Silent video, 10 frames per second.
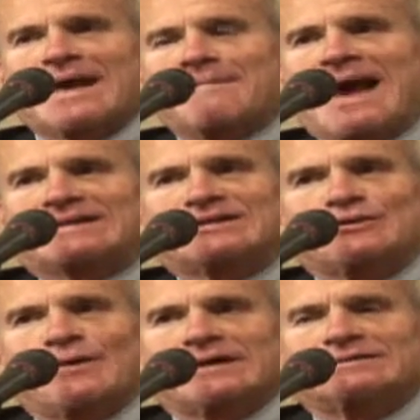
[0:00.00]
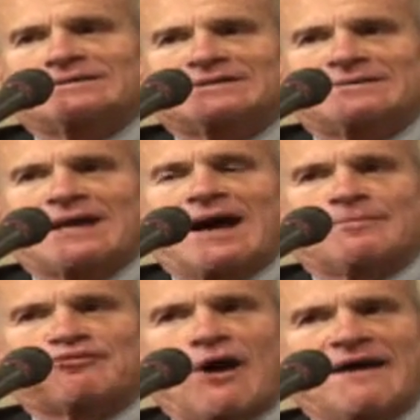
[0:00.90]
Came back to New England in
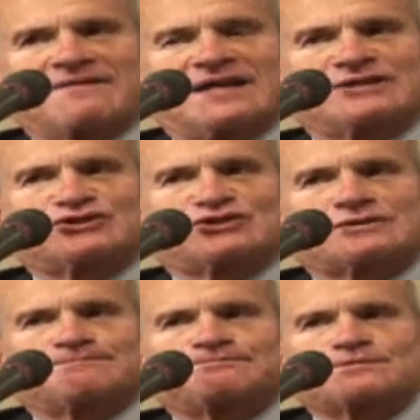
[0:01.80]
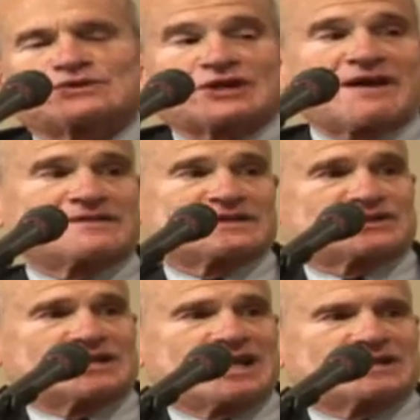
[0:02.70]
Providence. Did you cover the
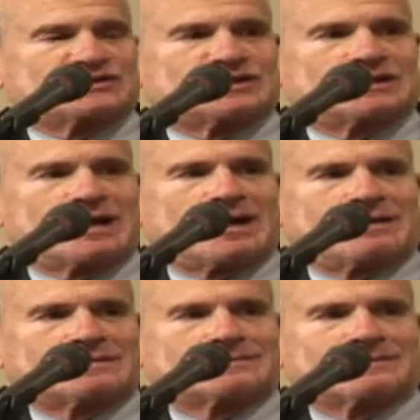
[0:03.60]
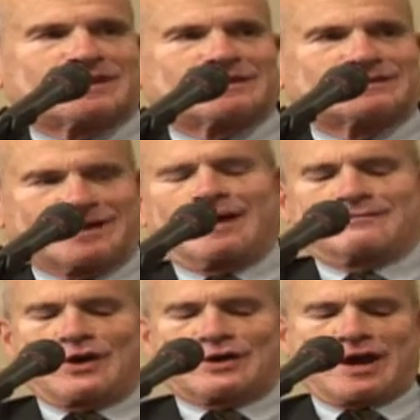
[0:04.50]
Cianci thing?
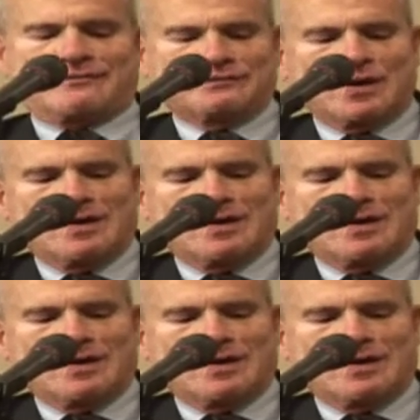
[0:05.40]
Yeah, okay.